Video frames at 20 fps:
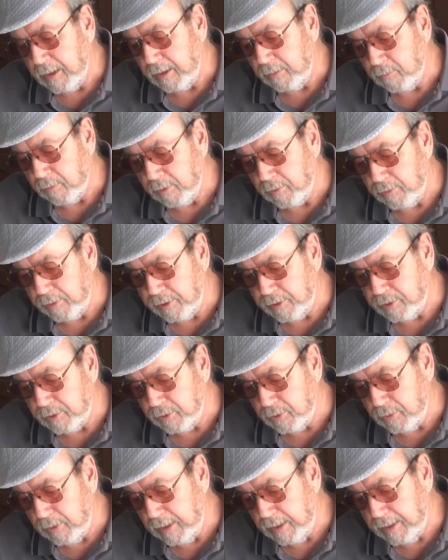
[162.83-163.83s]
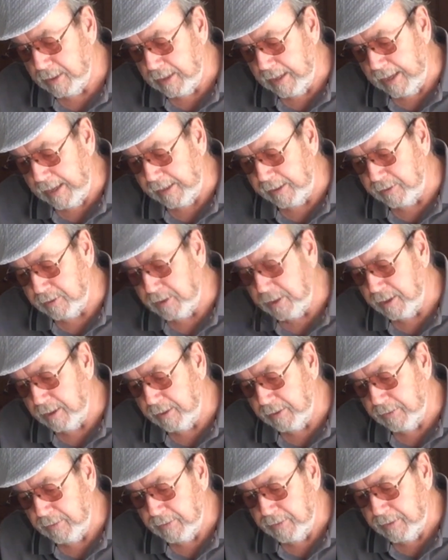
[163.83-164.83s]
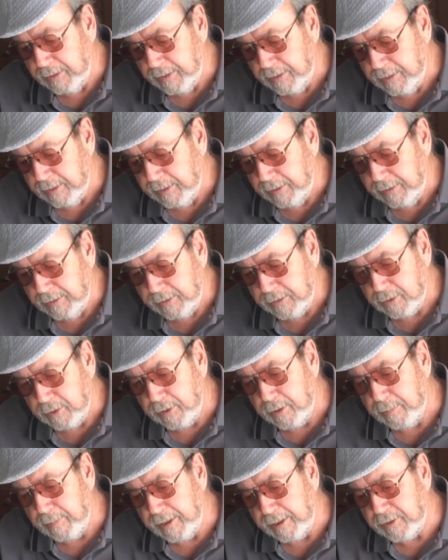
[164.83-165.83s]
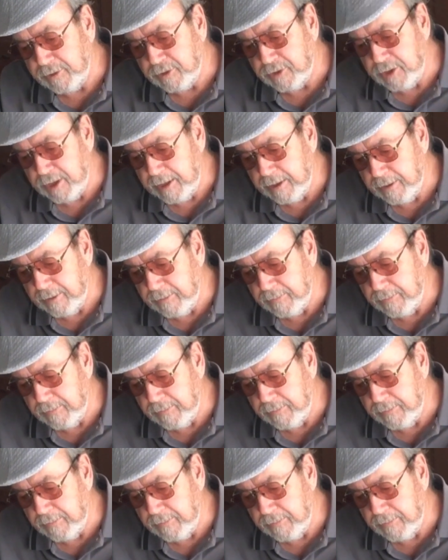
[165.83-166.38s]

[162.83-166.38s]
and we're going to add it to the mix.